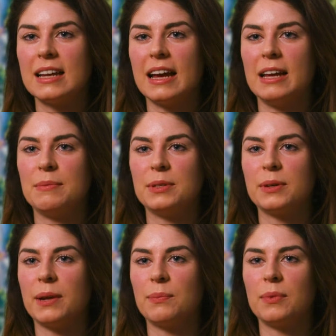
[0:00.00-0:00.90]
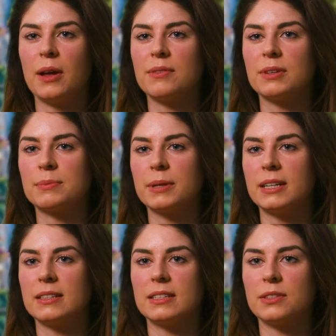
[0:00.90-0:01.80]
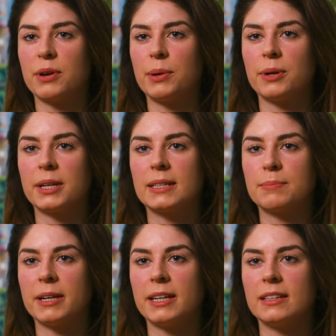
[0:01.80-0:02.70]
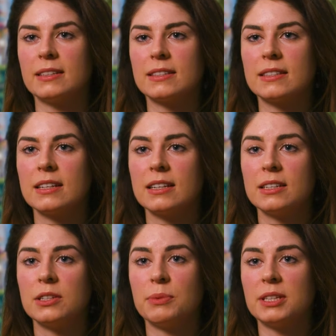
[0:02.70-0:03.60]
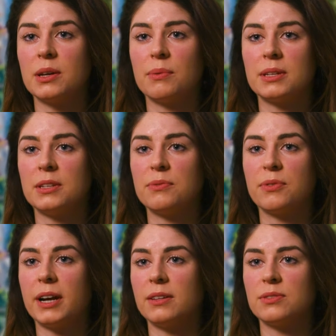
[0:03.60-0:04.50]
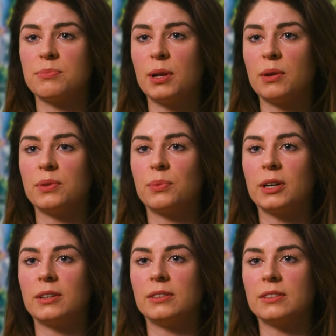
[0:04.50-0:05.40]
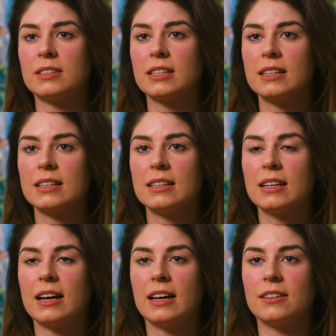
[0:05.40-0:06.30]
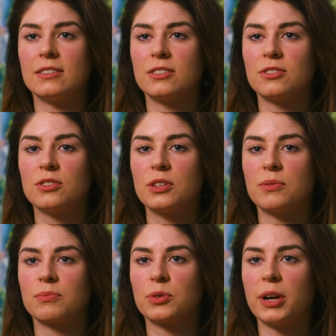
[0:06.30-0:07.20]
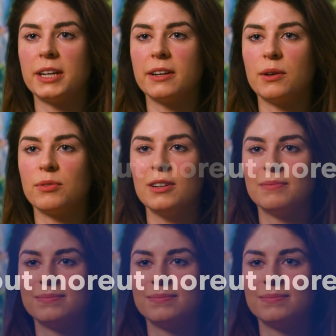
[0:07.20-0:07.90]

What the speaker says: You'll gain life experiences, great work experience. You meet so many new friends from all over the world, and it's just a great year overall.